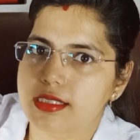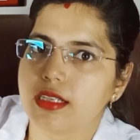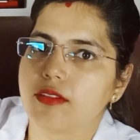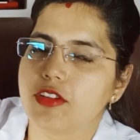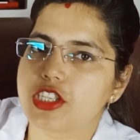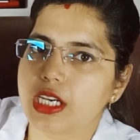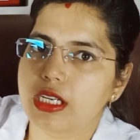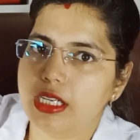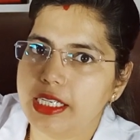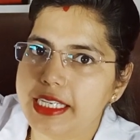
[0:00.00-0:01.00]
which are
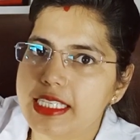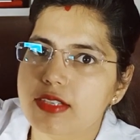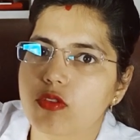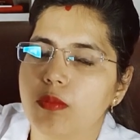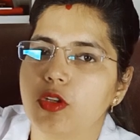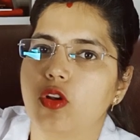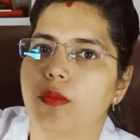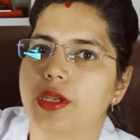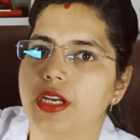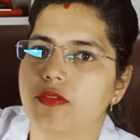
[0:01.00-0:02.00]
released from the
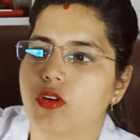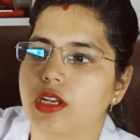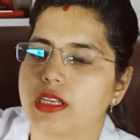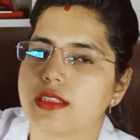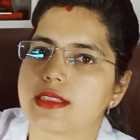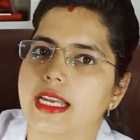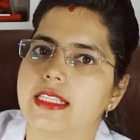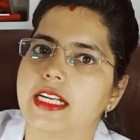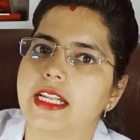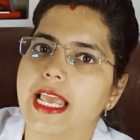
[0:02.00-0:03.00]
dominant follicles and that
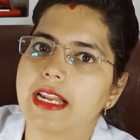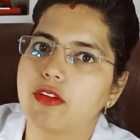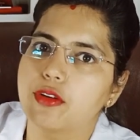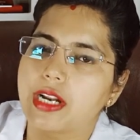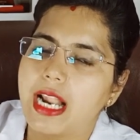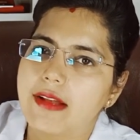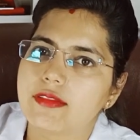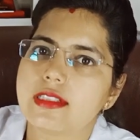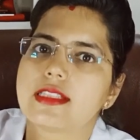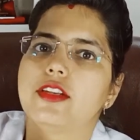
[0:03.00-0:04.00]
egg travels
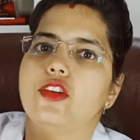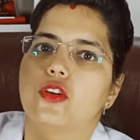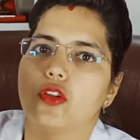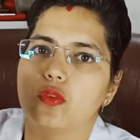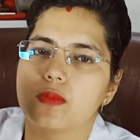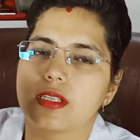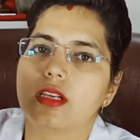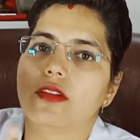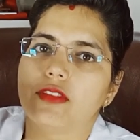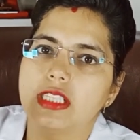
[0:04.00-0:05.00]
in your tubes
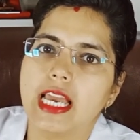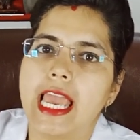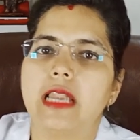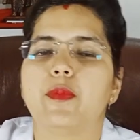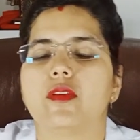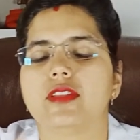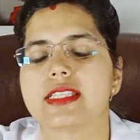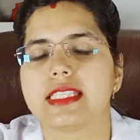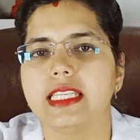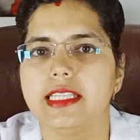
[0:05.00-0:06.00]
with the help of the
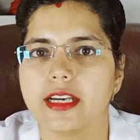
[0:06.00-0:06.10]
cilia.